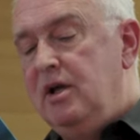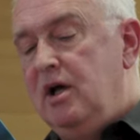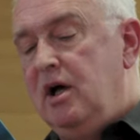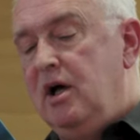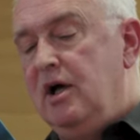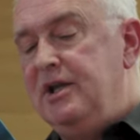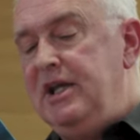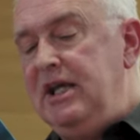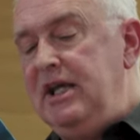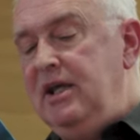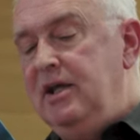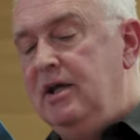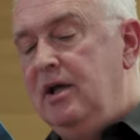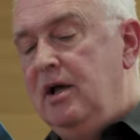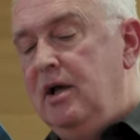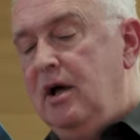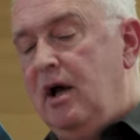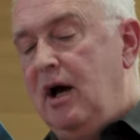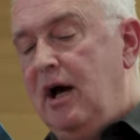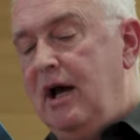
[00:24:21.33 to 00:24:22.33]
honey,
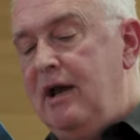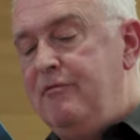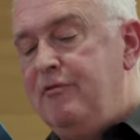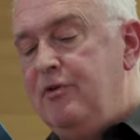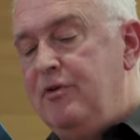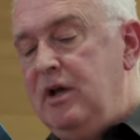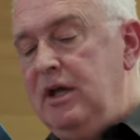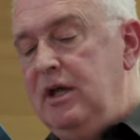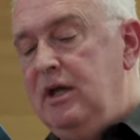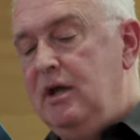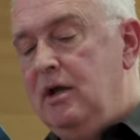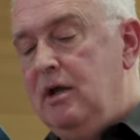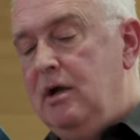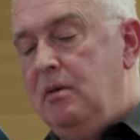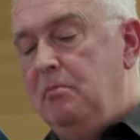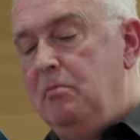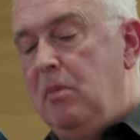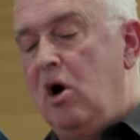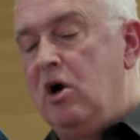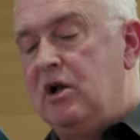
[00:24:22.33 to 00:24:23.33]
ivory,
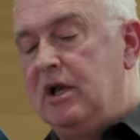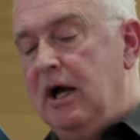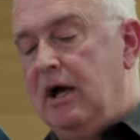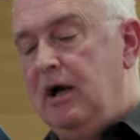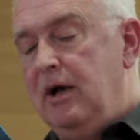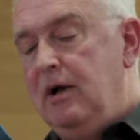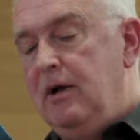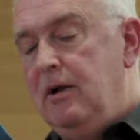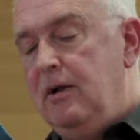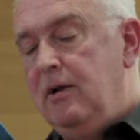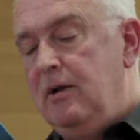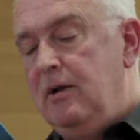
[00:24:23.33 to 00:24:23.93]
mocha.